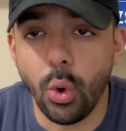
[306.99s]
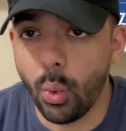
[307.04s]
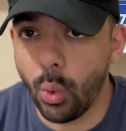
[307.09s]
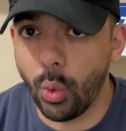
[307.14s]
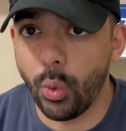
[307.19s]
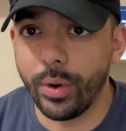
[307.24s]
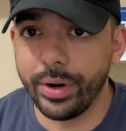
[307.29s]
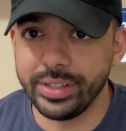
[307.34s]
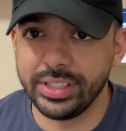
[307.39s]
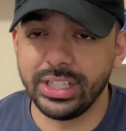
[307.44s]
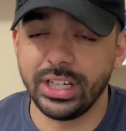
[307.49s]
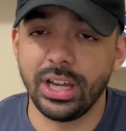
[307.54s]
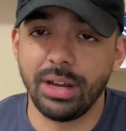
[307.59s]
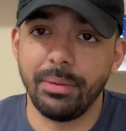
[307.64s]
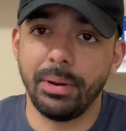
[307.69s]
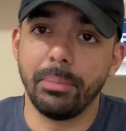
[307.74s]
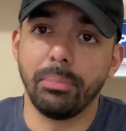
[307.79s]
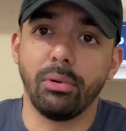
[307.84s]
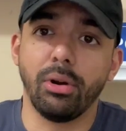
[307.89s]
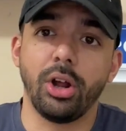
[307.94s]
Or is he going to
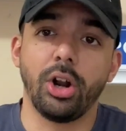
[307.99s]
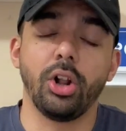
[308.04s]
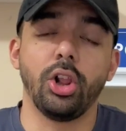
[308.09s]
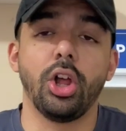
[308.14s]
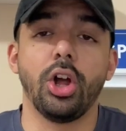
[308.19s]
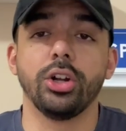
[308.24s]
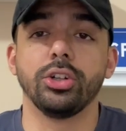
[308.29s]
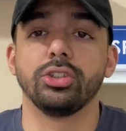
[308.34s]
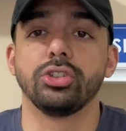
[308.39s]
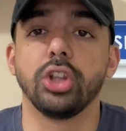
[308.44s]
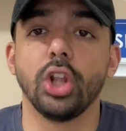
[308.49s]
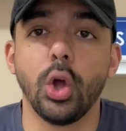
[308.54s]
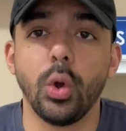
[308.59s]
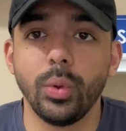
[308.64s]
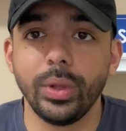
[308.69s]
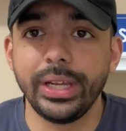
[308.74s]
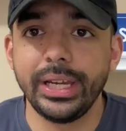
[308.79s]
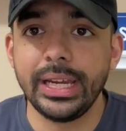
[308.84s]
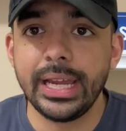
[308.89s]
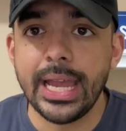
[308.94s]
be brought along
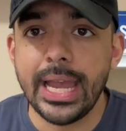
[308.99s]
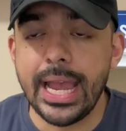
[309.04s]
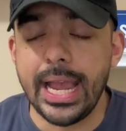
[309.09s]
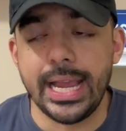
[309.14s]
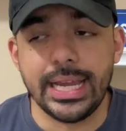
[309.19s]
slowly?